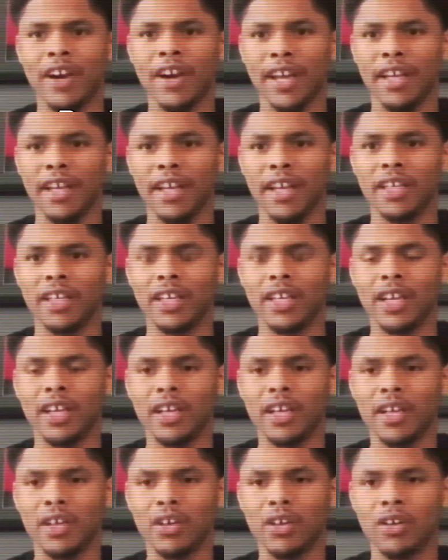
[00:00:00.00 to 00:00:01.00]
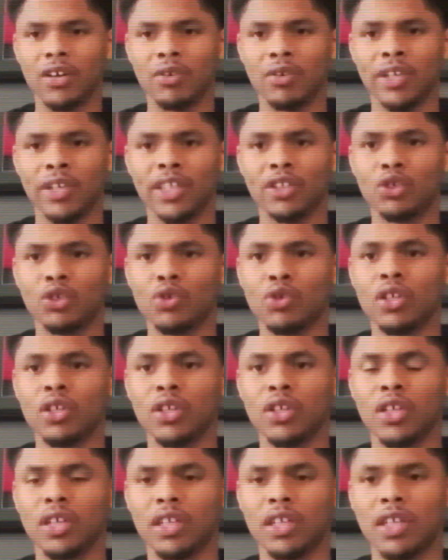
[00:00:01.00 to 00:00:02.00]
things that could have helped him in the fight.
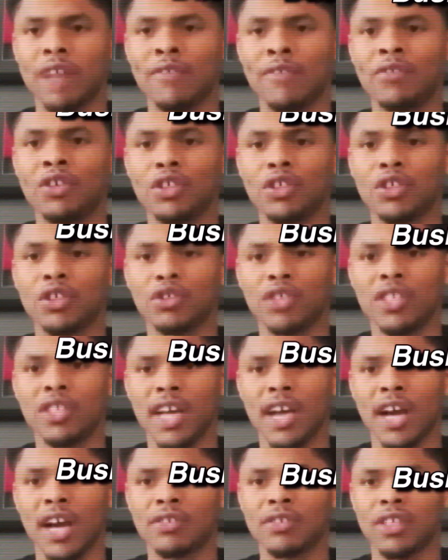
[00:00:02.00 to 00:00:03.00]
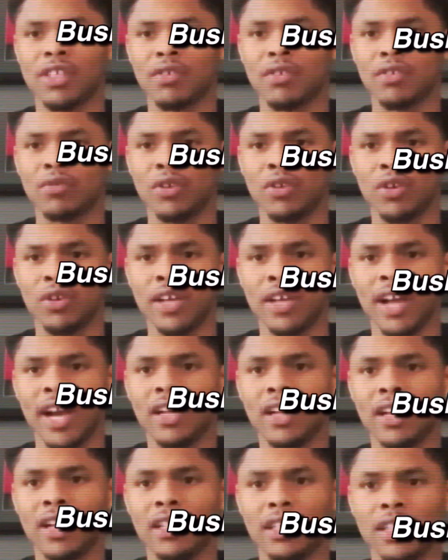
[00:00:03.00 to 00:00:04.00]
I can't blame
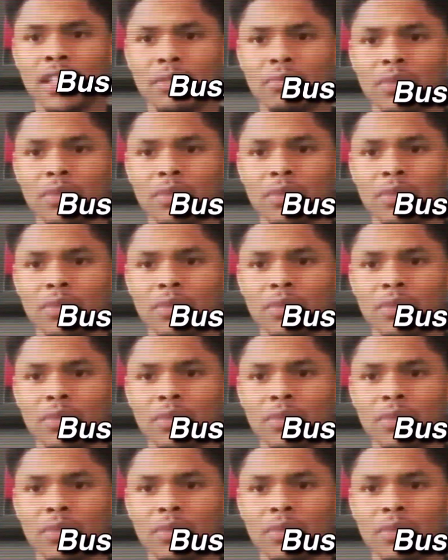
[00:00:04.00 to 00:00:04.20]
his coach.